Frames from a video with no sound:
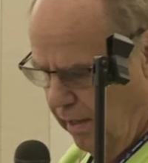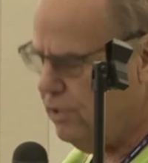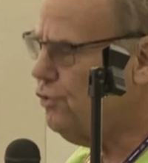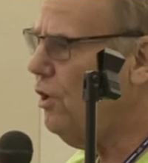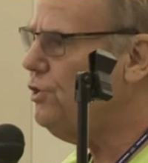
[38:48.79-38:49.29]

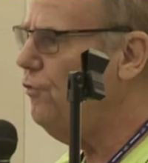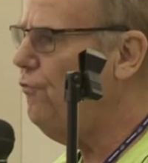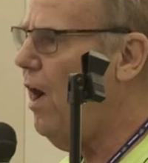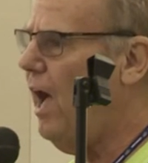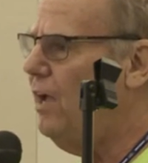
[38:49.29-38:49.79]
Instruction
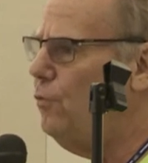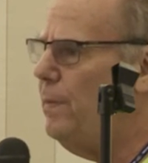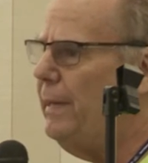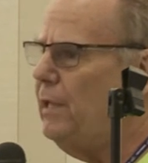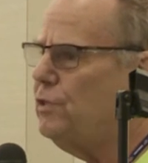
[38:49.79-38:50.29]
5, we
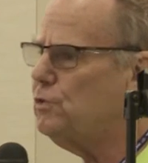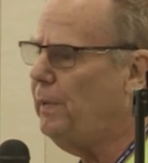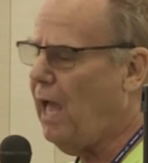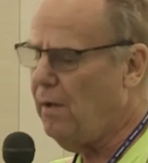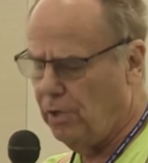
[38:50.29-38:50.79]
begin the
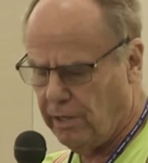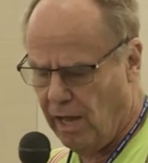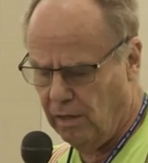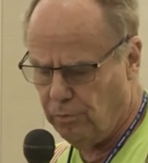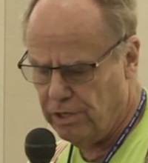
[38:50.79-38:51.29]
speedometer
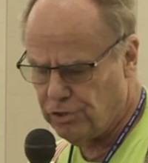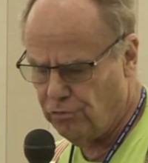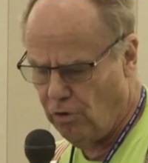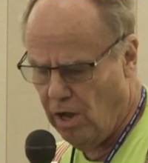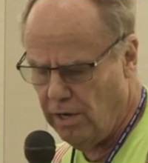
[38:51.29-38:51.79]

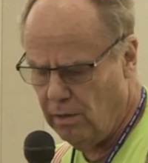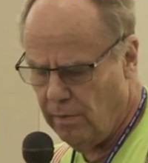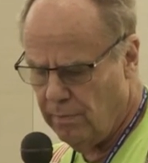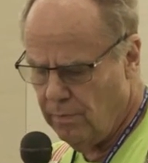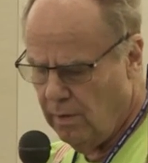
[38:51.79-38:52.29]
calibration run.
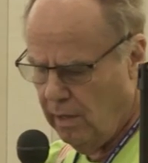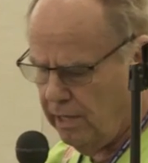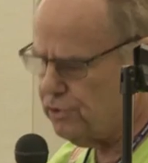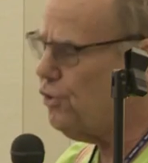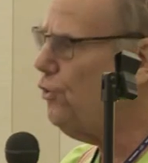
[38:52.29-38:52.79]

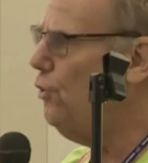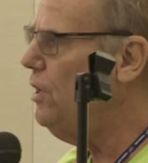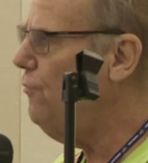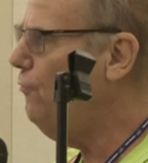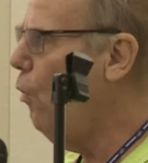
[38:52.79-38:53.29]
It's
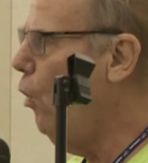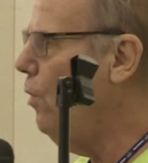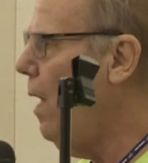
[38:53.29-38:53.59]
34